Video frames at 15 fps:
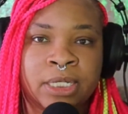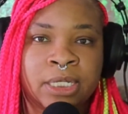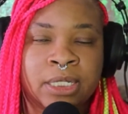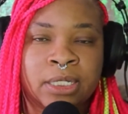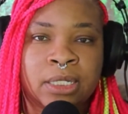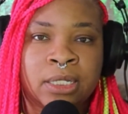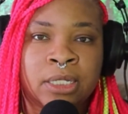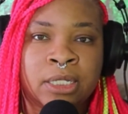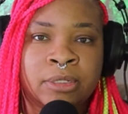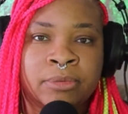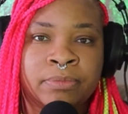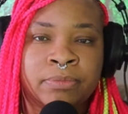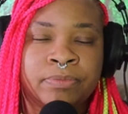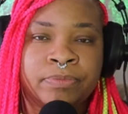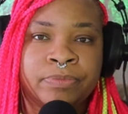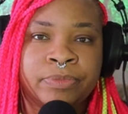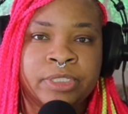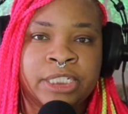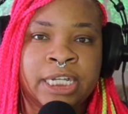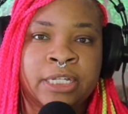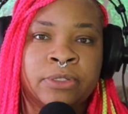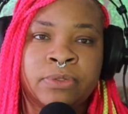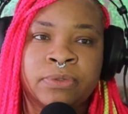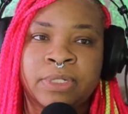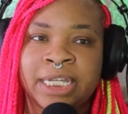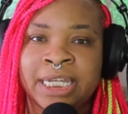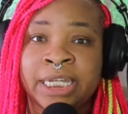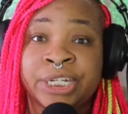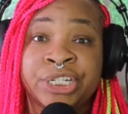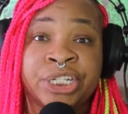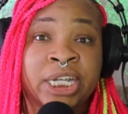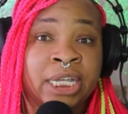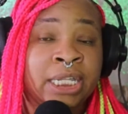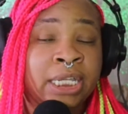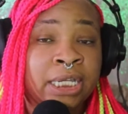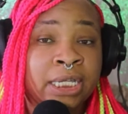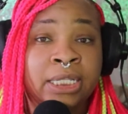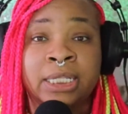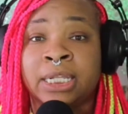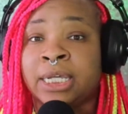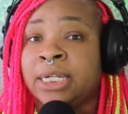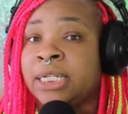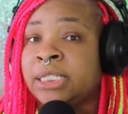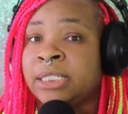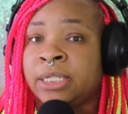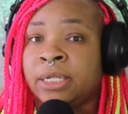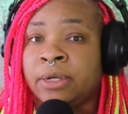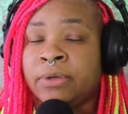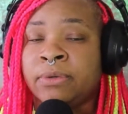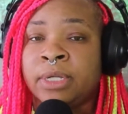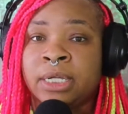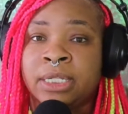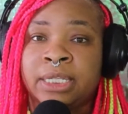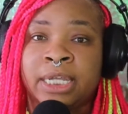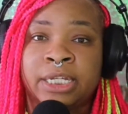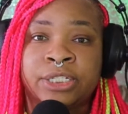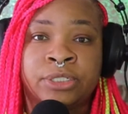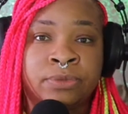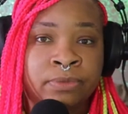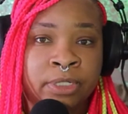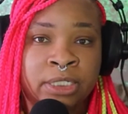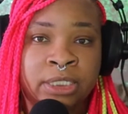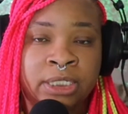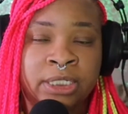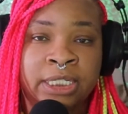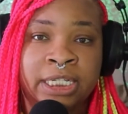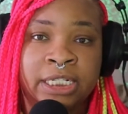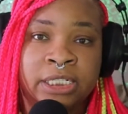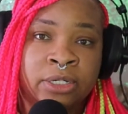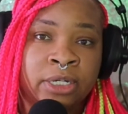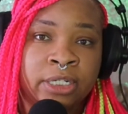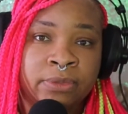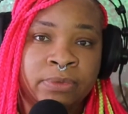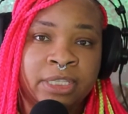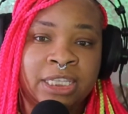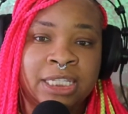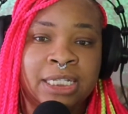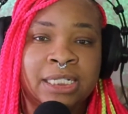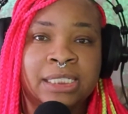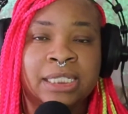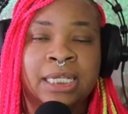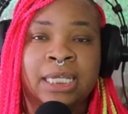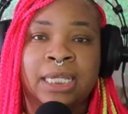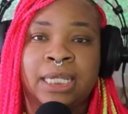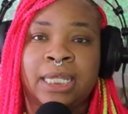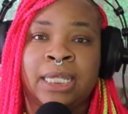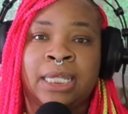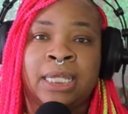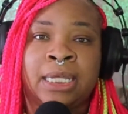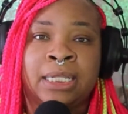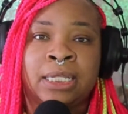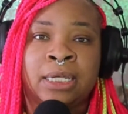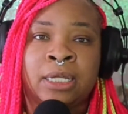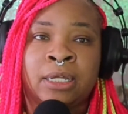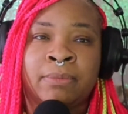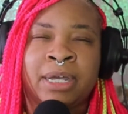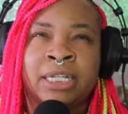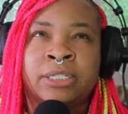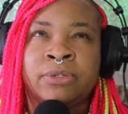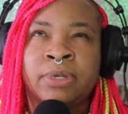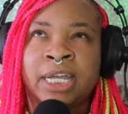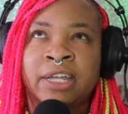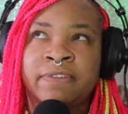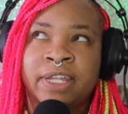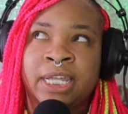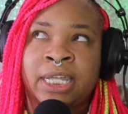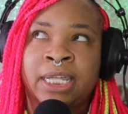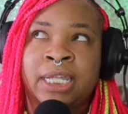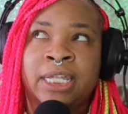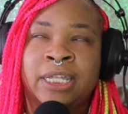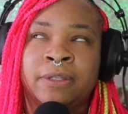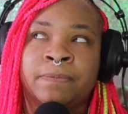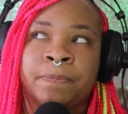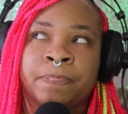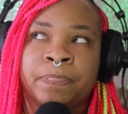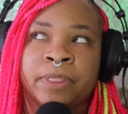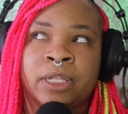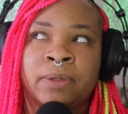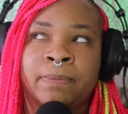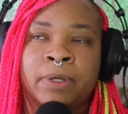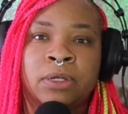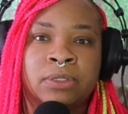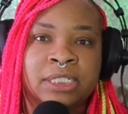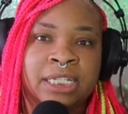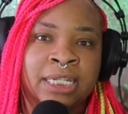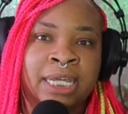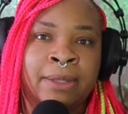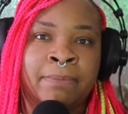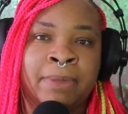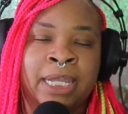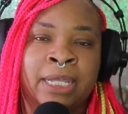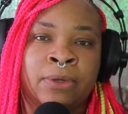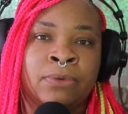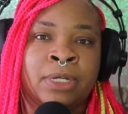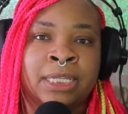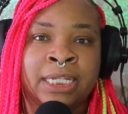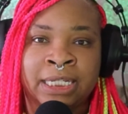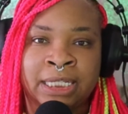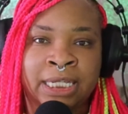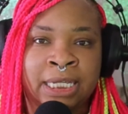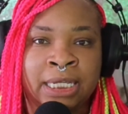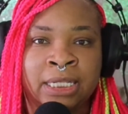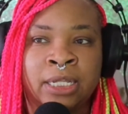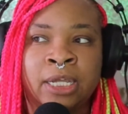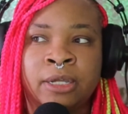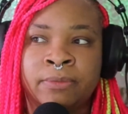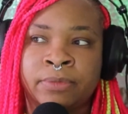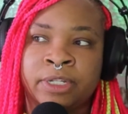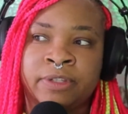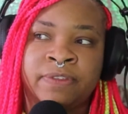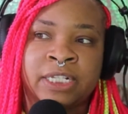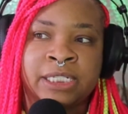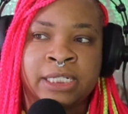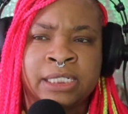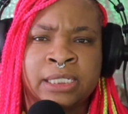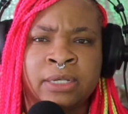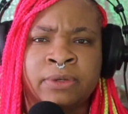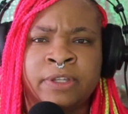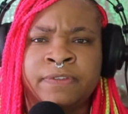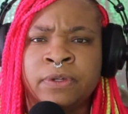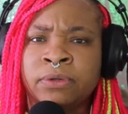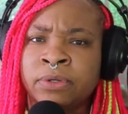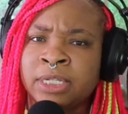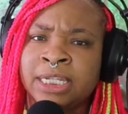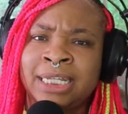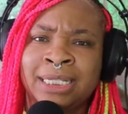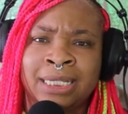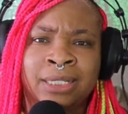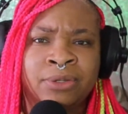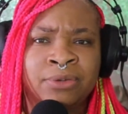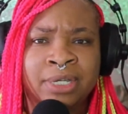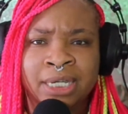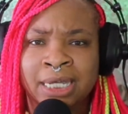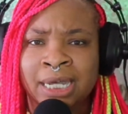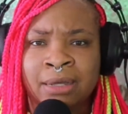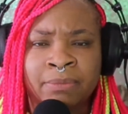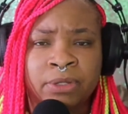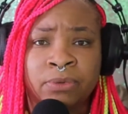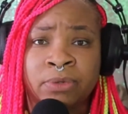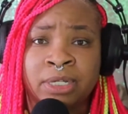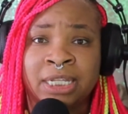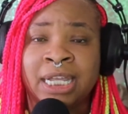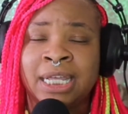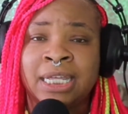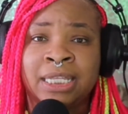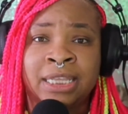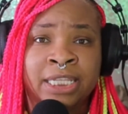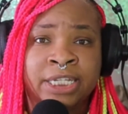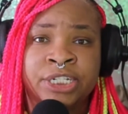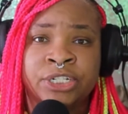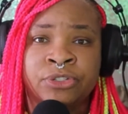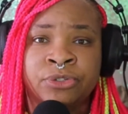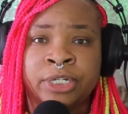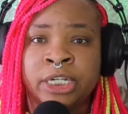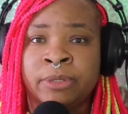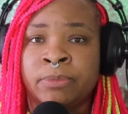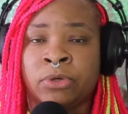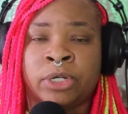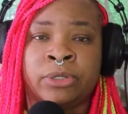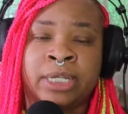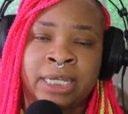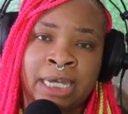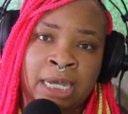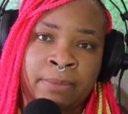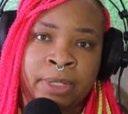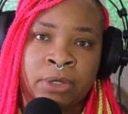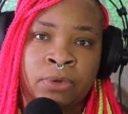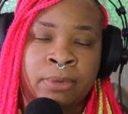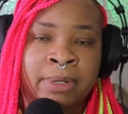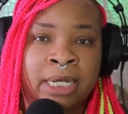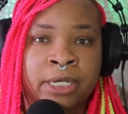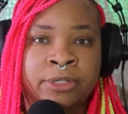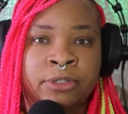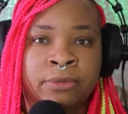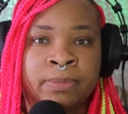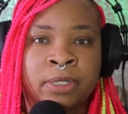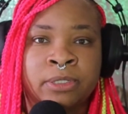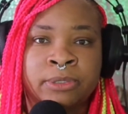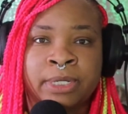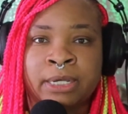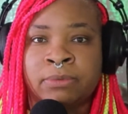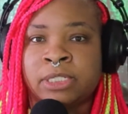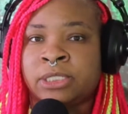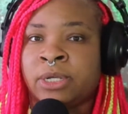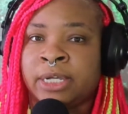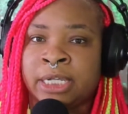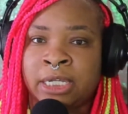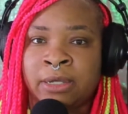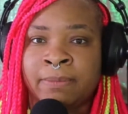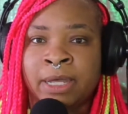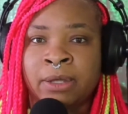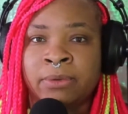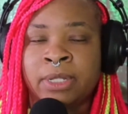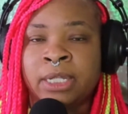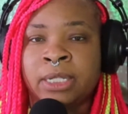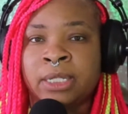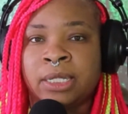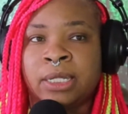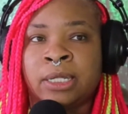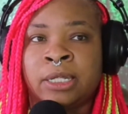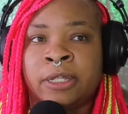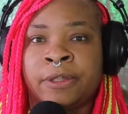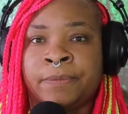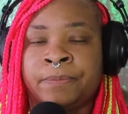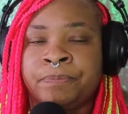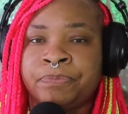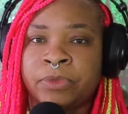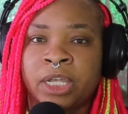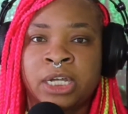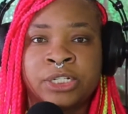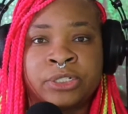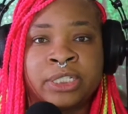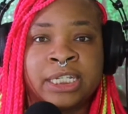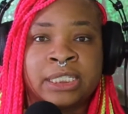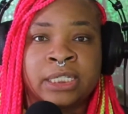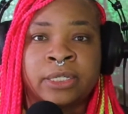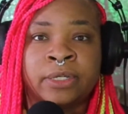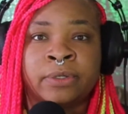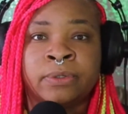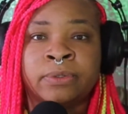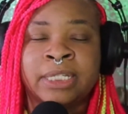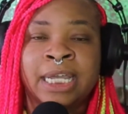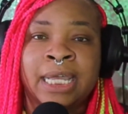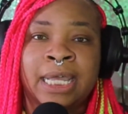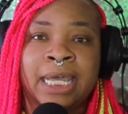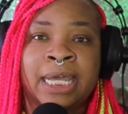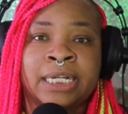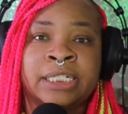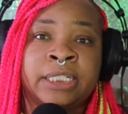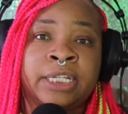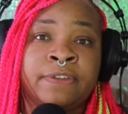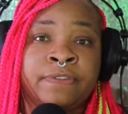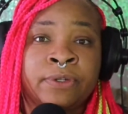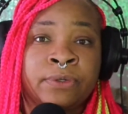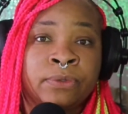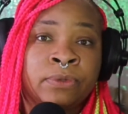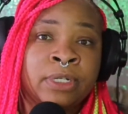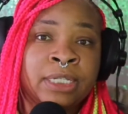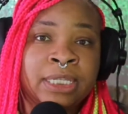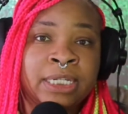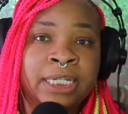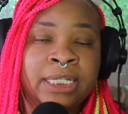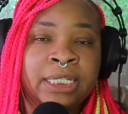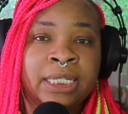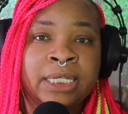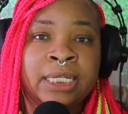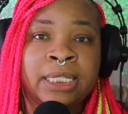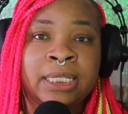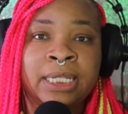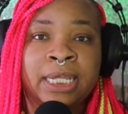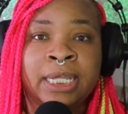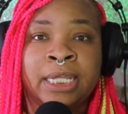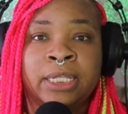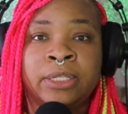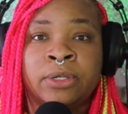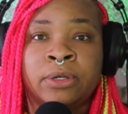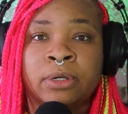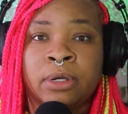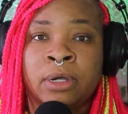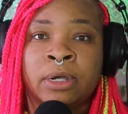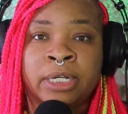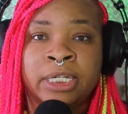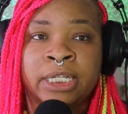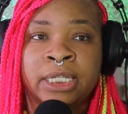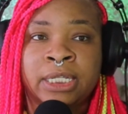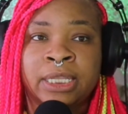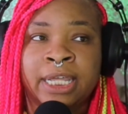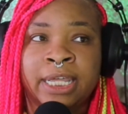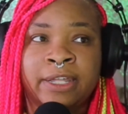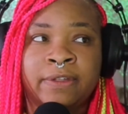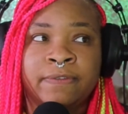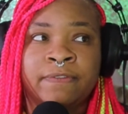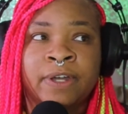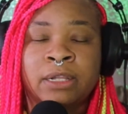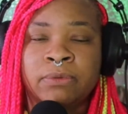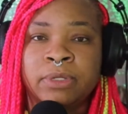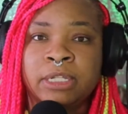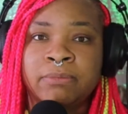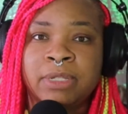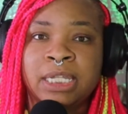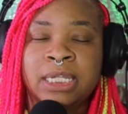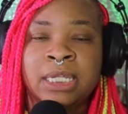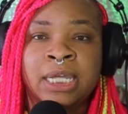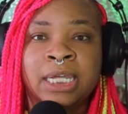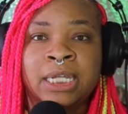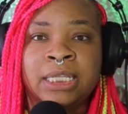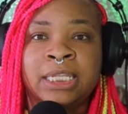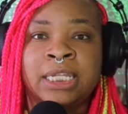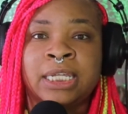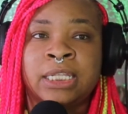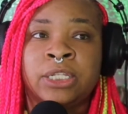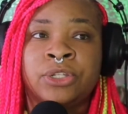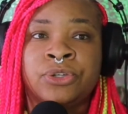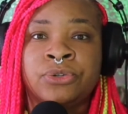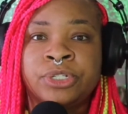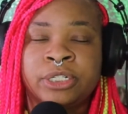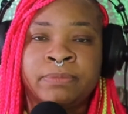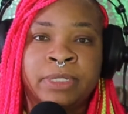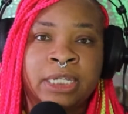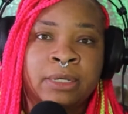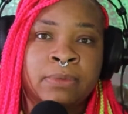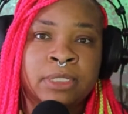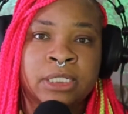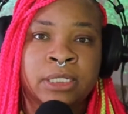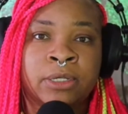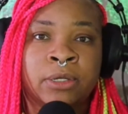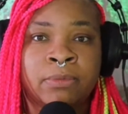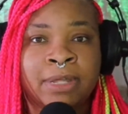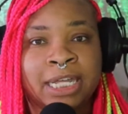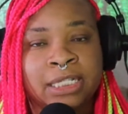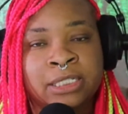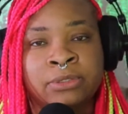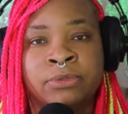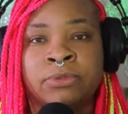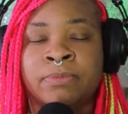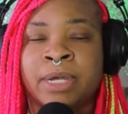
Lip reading: um channel and check in. Let us know that you want to get started with this. And I do have a post that I made on LinkedIn previously. So if you're on LinkedIn, you can comment on this stream, or you can comment on my other post where I was talking about 100 Days of Code. Actually, if you're on LinkedIn and you're already like following me, then you should be able to go back to my